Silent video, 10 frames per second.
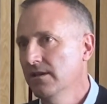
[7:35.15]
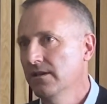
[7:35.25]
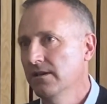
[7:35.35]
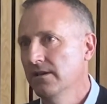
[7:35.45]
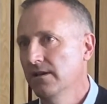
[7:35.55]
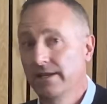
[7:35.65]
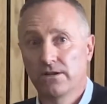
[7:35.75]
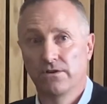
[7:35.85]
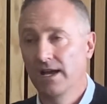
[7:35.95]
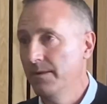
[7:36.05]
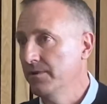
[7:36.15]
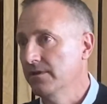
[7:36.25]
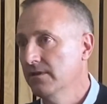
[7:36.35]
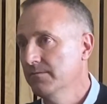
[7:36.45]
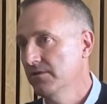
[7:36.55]
And it could have
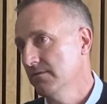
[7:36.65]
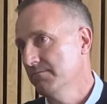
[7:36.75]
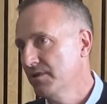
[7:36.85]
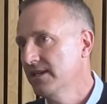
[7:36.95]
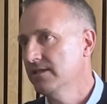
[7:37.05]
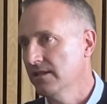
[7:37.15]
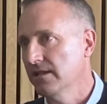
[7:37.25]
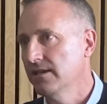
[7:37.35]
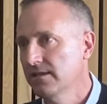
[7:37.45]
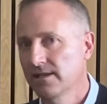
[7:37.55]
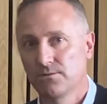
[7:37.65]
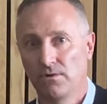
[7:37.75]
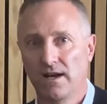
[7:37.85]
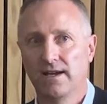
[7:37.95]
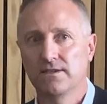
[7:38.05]
happened, but pleasingly, that's
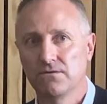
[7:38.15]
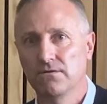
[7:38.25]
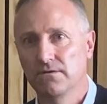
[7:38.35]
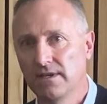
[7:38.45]
what I saw.